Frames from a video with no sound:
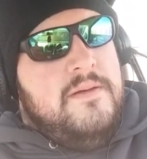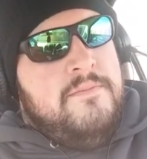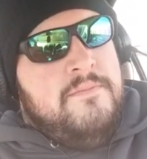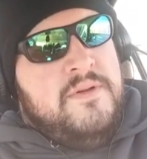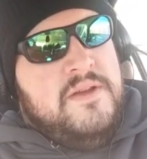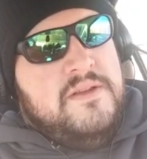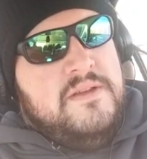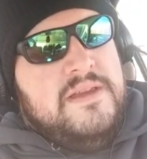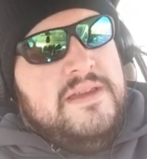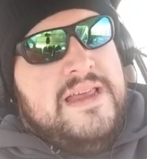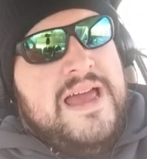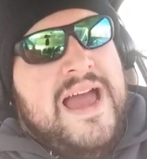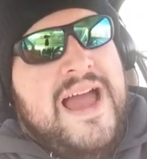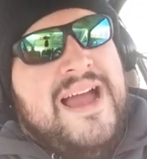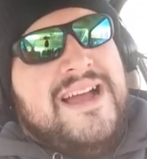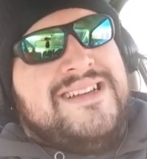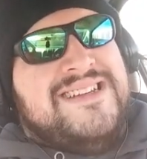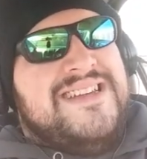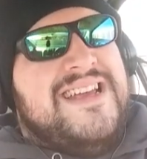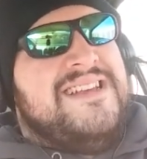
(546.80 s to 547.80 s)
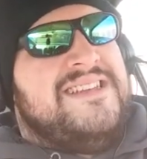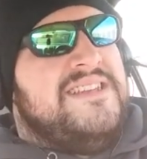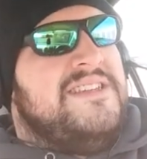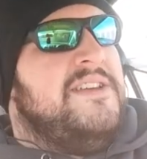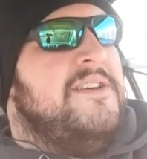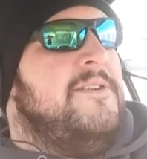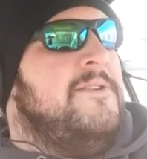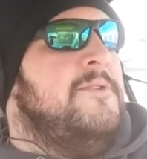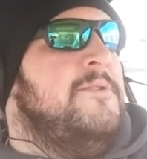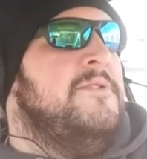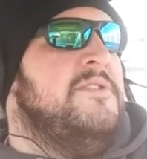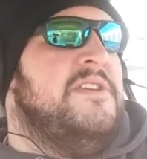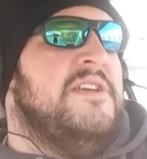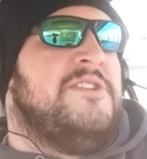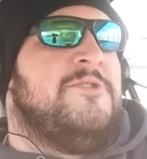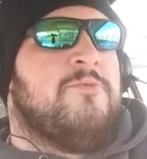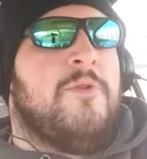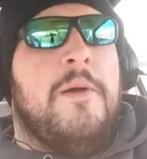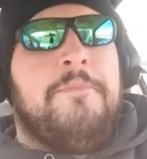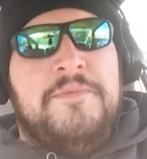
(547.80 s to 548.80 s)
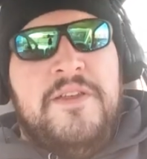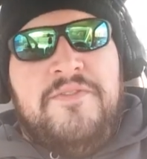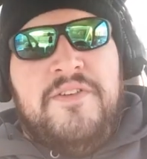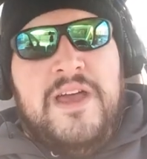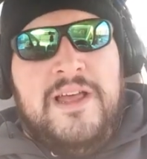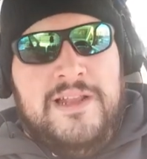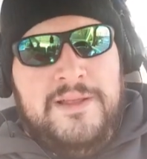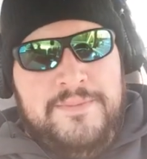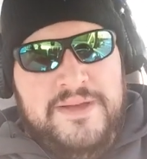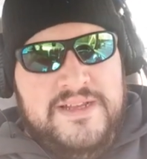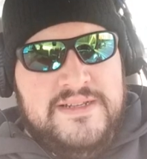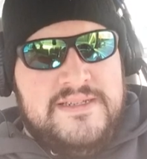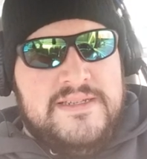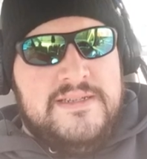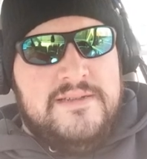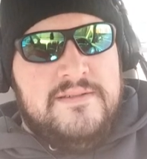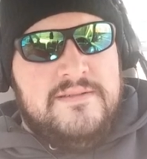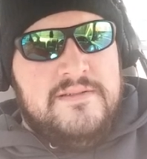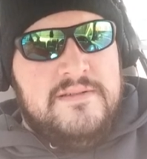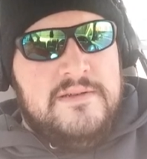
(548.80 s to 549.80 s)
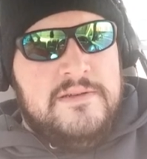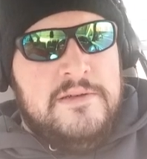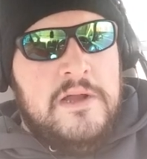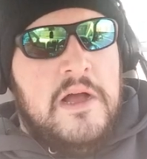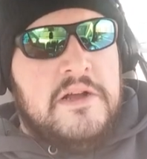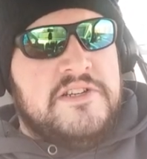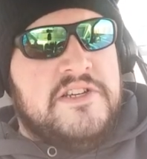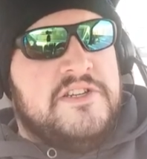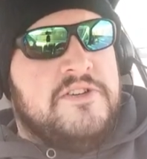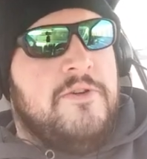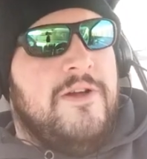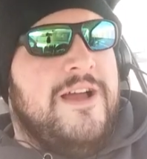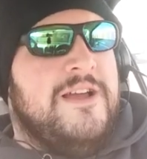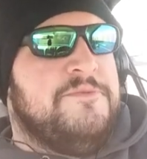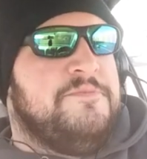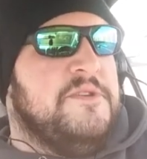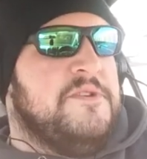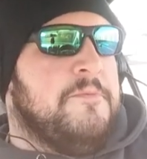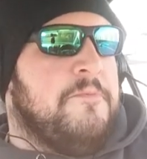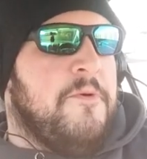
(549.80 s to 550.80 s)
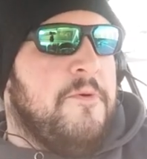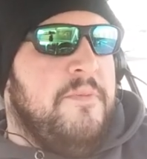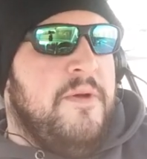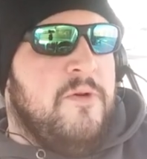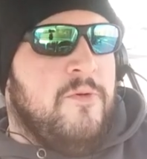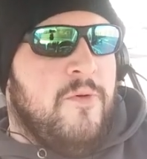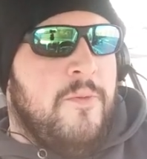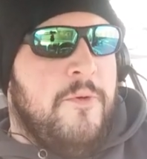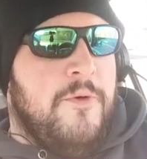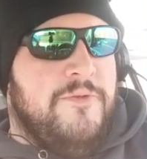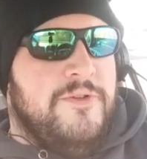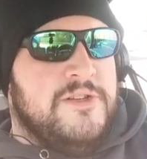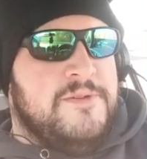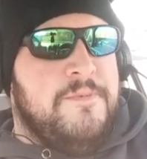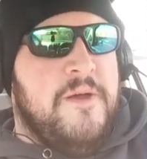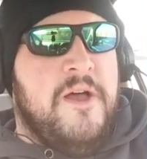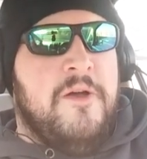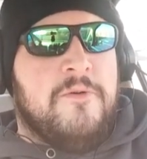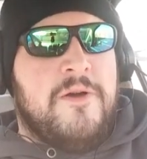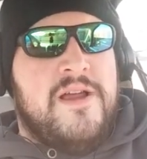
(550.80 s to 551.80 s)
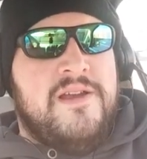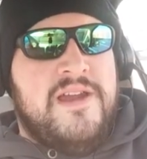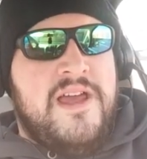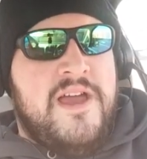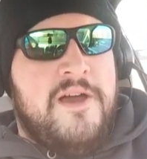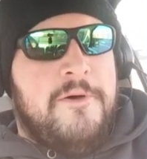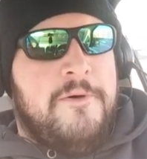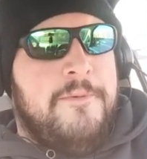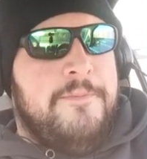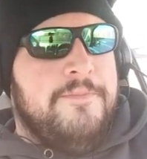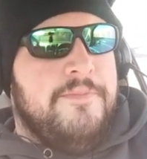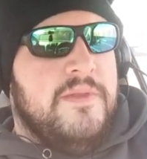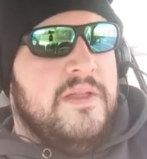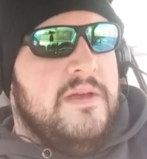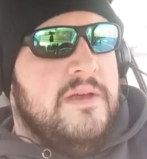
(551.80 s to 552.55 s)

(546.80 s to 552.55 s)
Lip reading: But access to disruptive elements. Noxious Grasp is a premier removal spell right now.